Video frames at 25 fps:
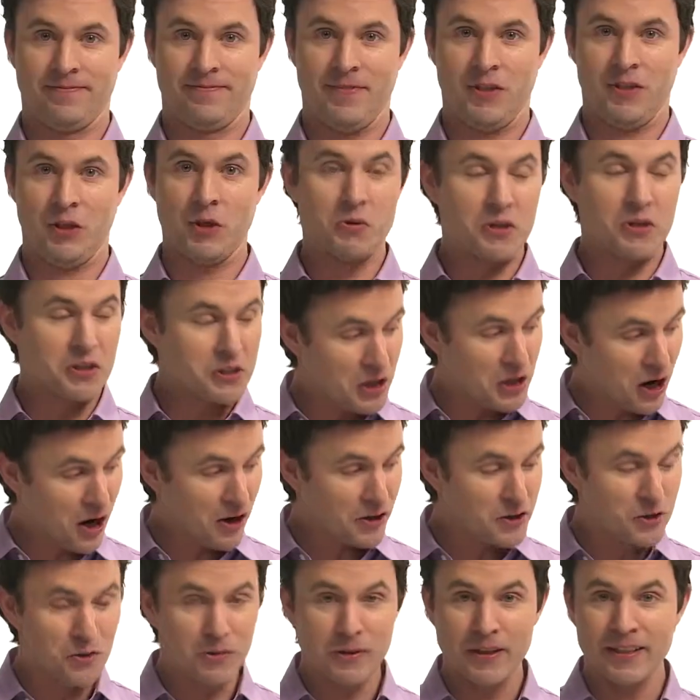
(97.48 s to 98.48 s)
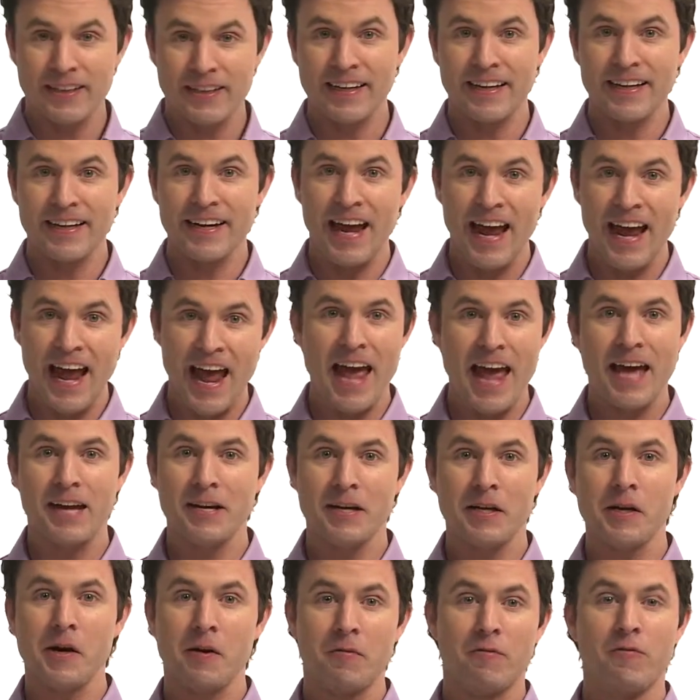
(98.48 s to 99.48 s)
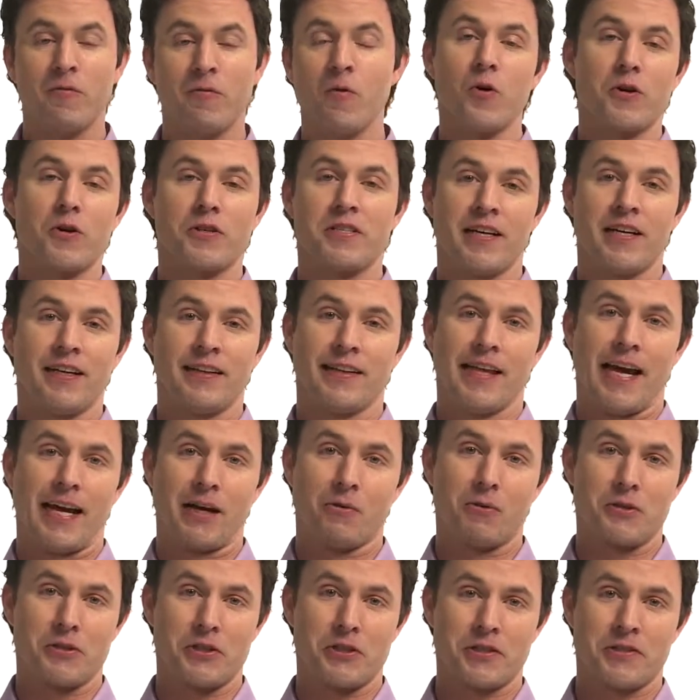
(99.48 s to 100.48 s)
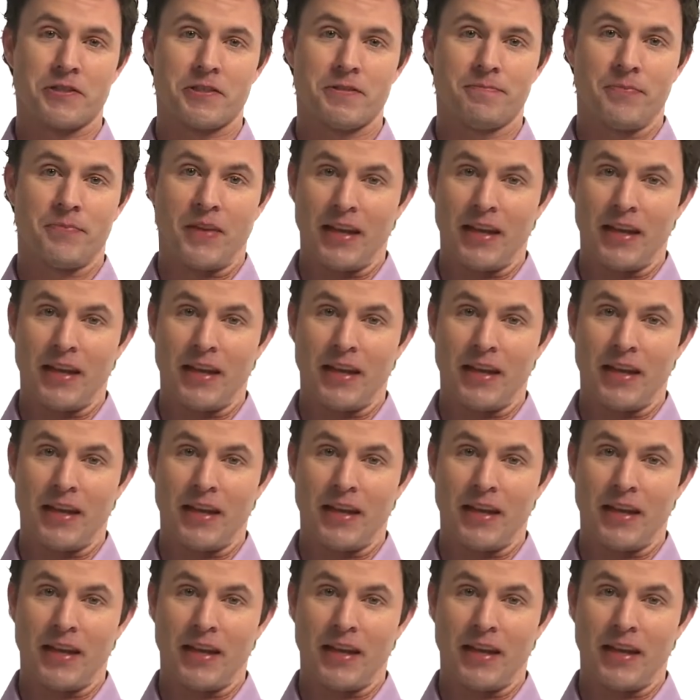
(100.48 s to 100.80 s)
You can talk to it in any of fourteen languages.